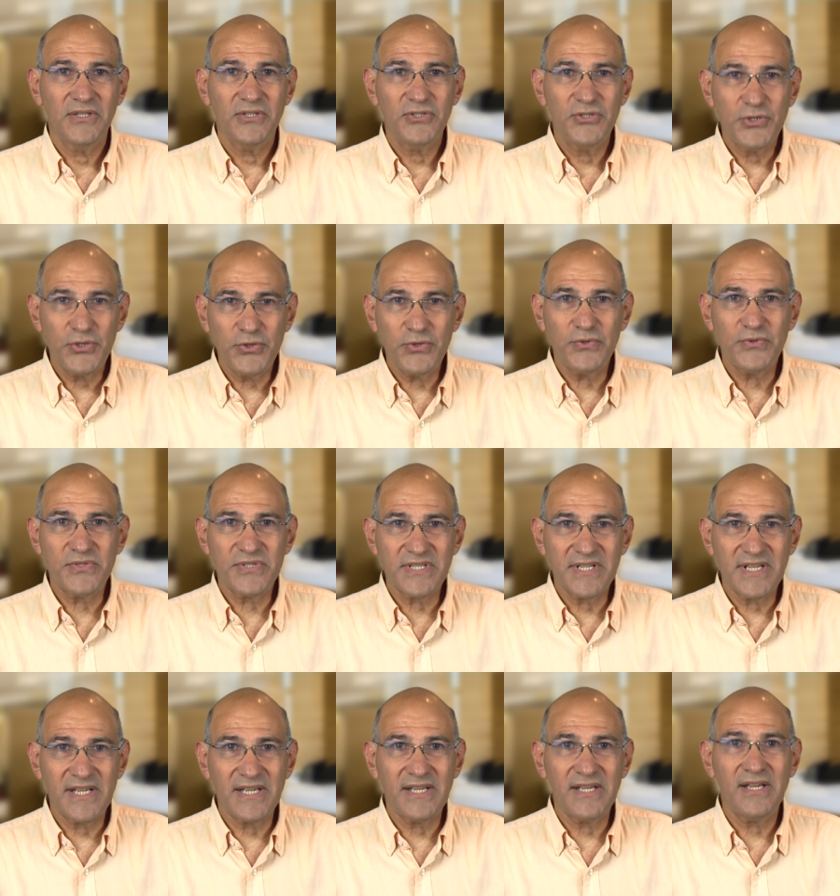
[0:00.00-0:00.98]
Do you
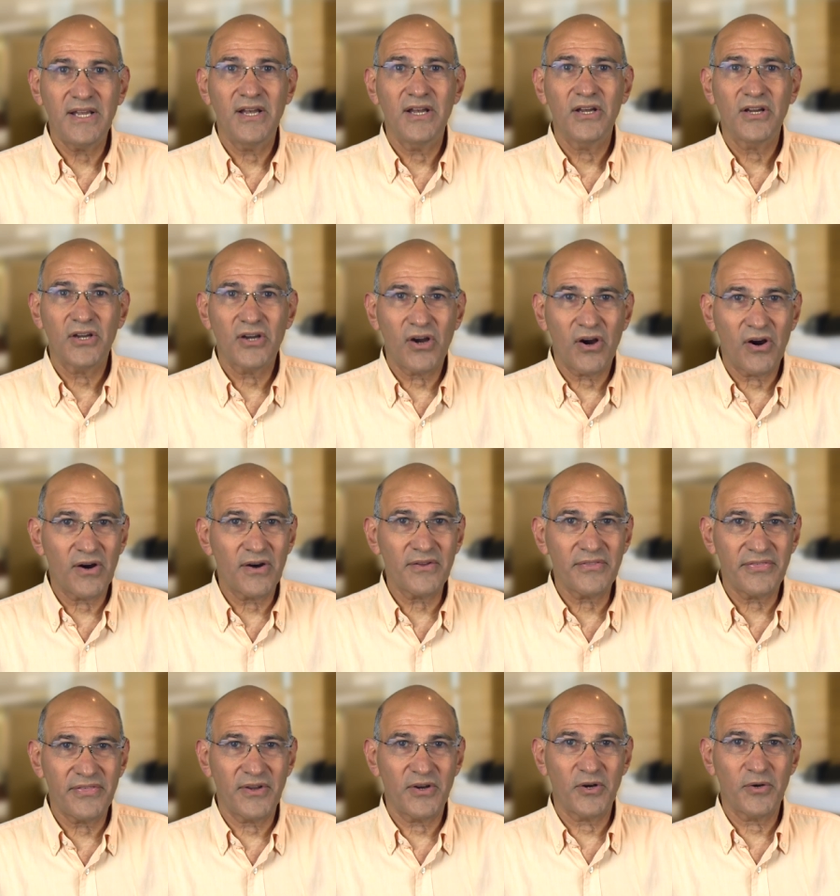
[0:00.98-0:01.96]
see CAR
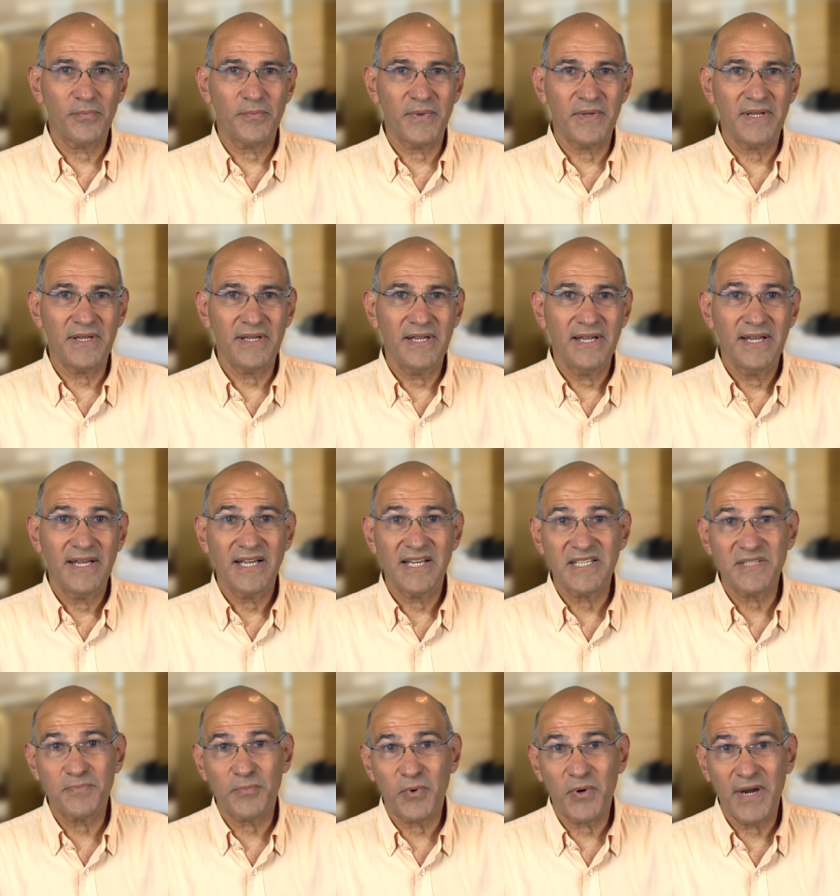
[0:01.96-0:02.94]
therapy
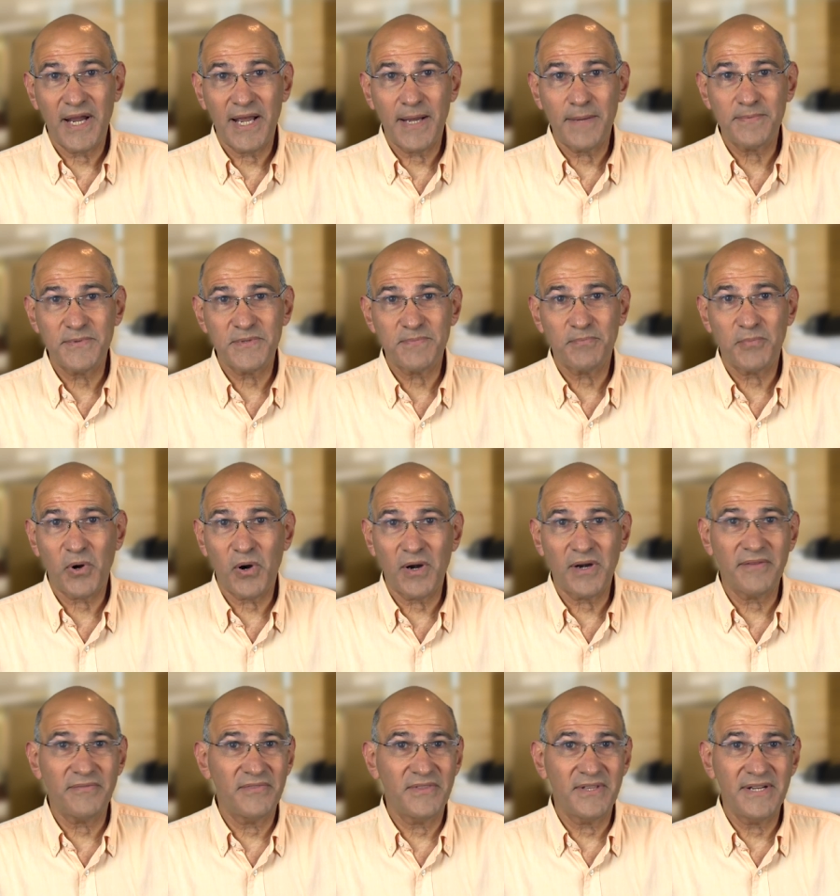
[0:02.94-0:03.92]
as perhaps part
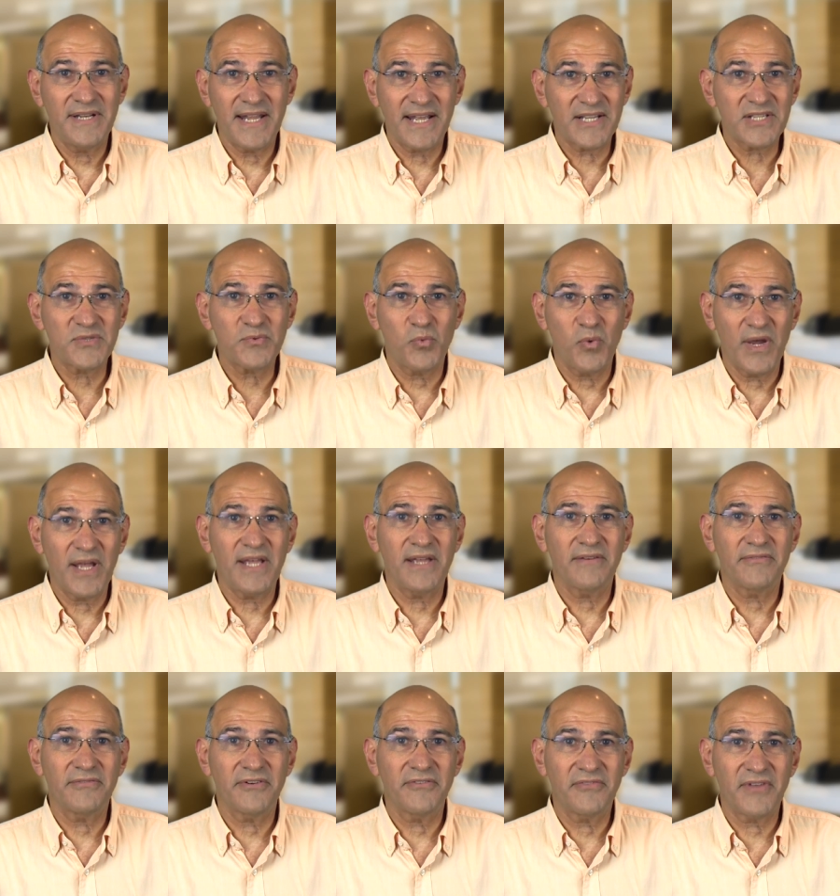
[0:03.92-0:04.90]
of the next
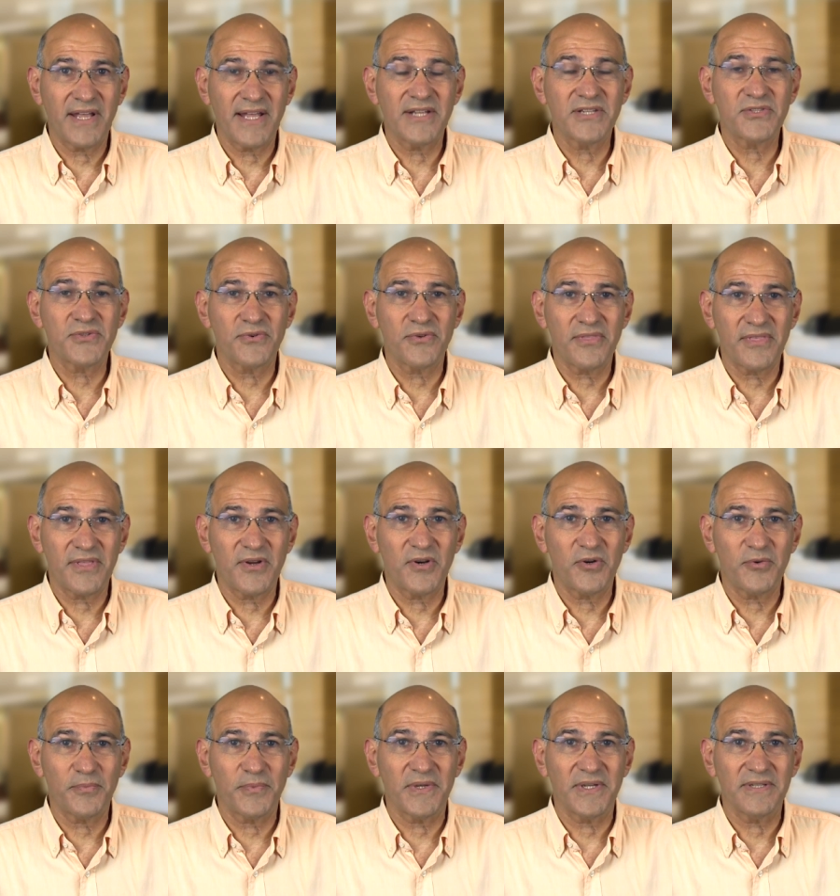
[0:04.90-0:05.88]
wave of cancer
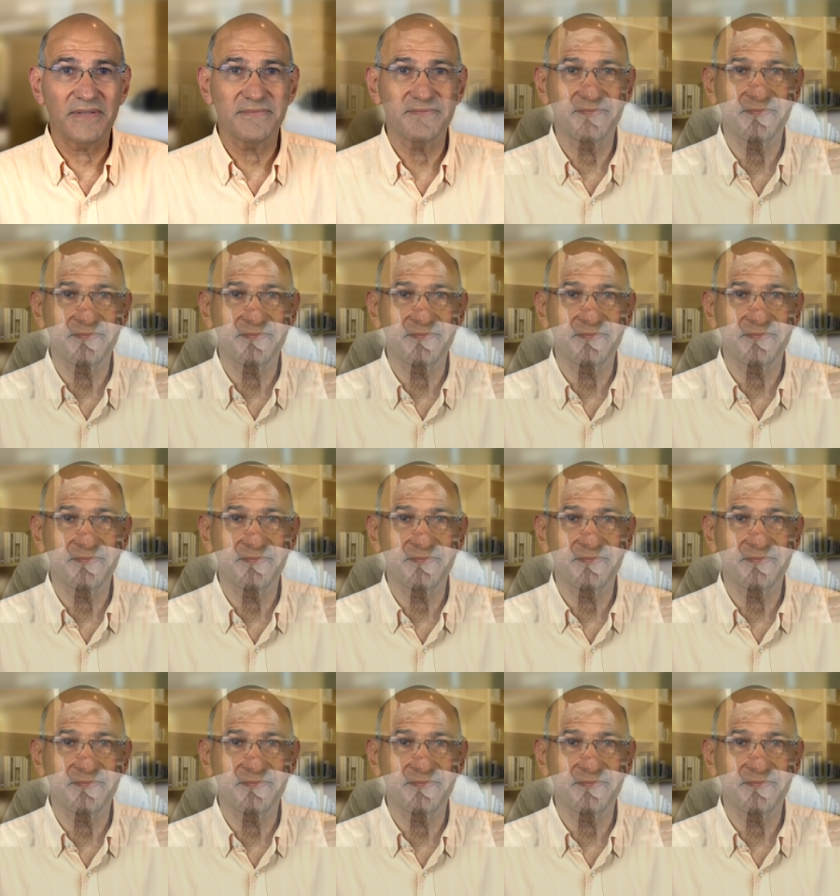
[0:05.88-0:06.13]
therapy?